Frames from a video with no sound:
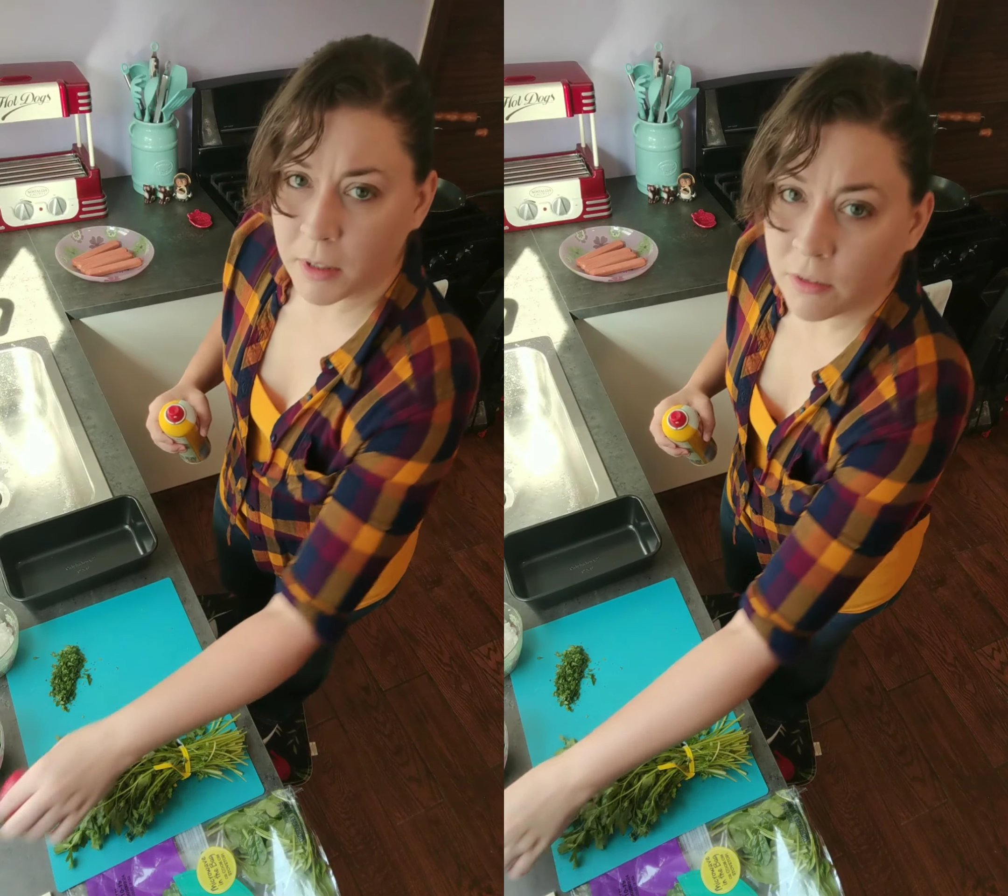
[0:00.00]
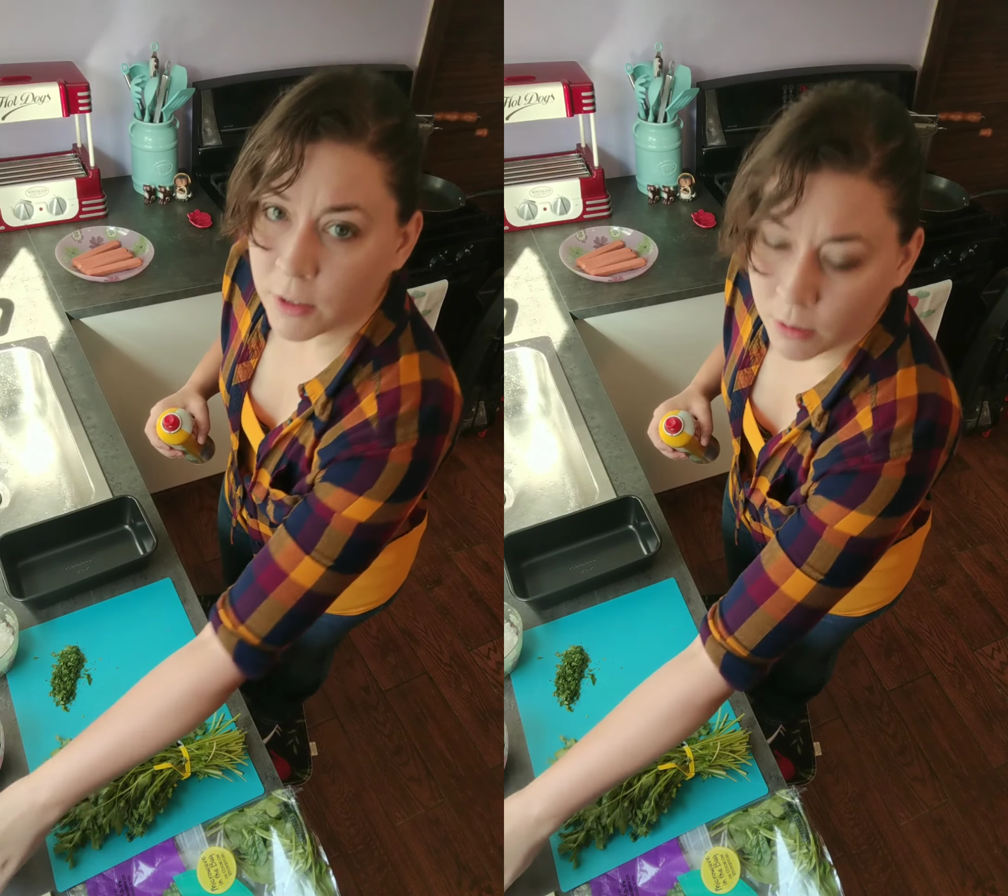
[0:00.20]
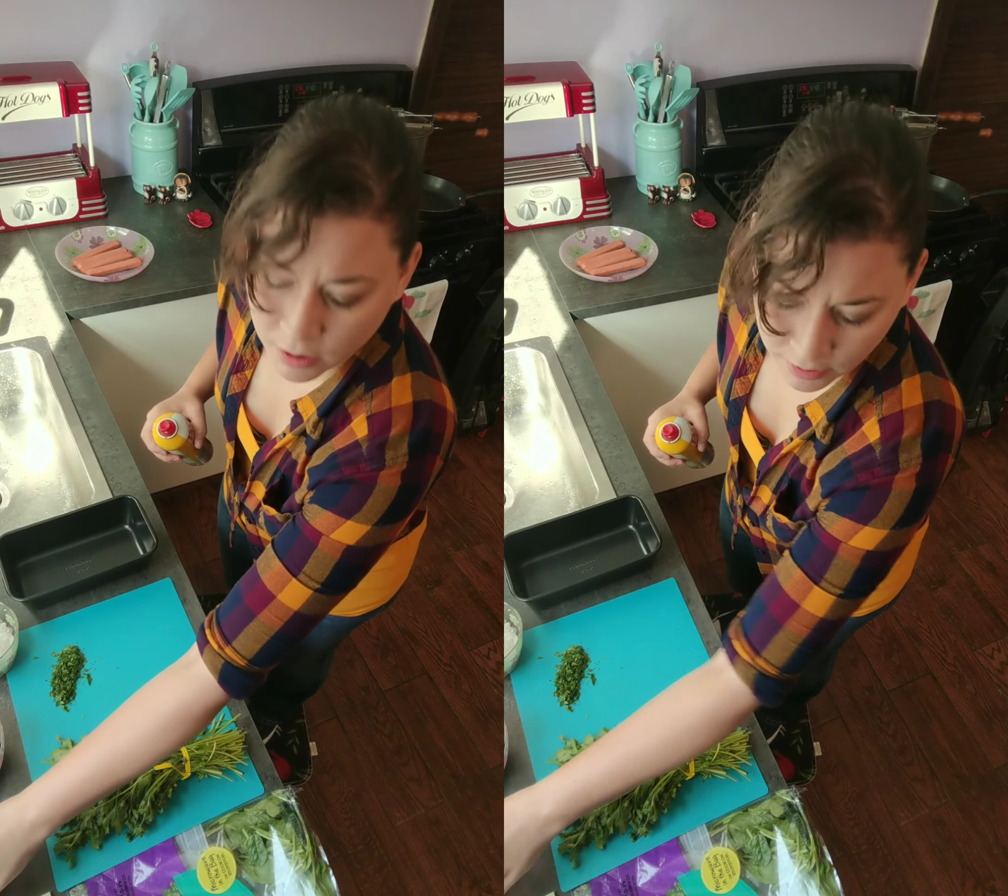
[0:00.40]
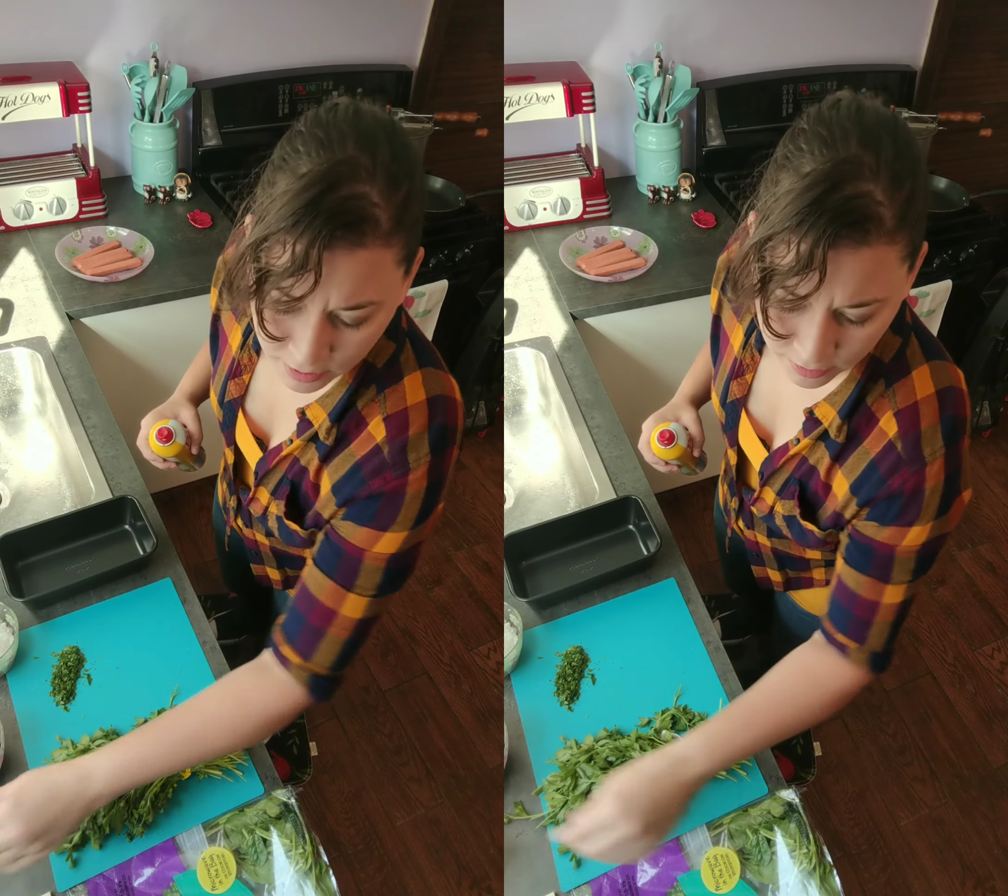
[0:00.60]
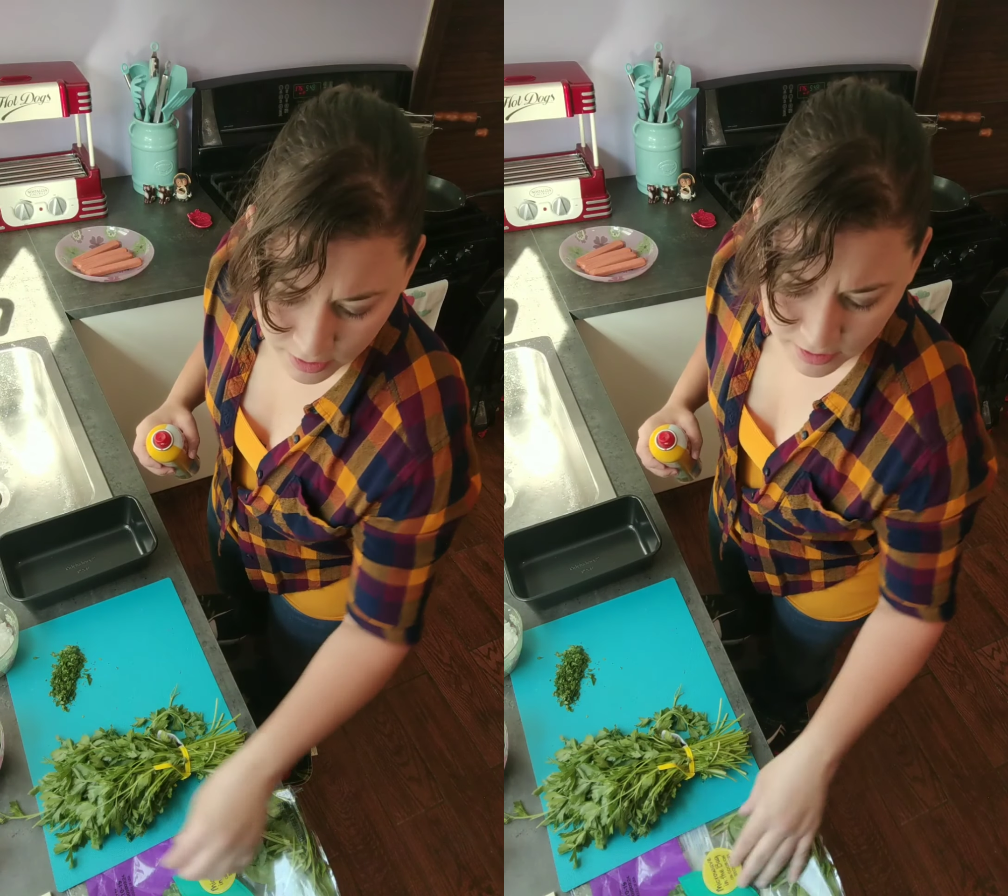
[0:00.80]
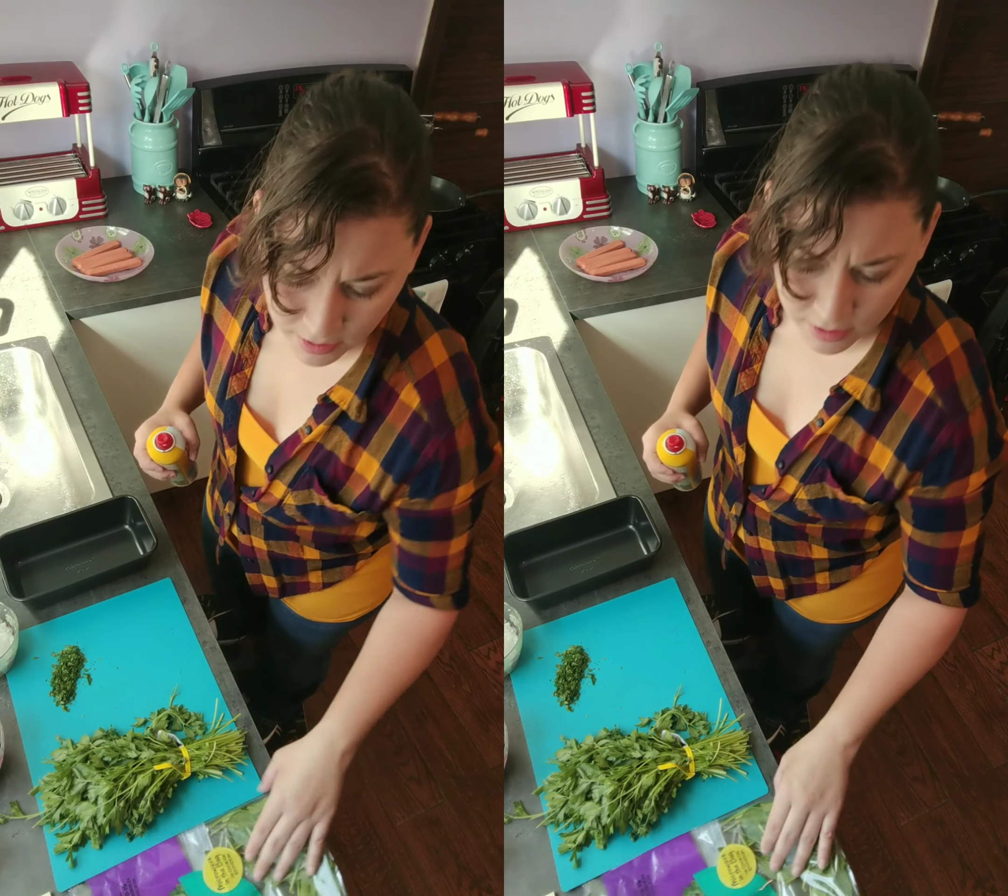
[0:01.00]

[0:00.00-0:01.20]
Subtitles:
If you are curious,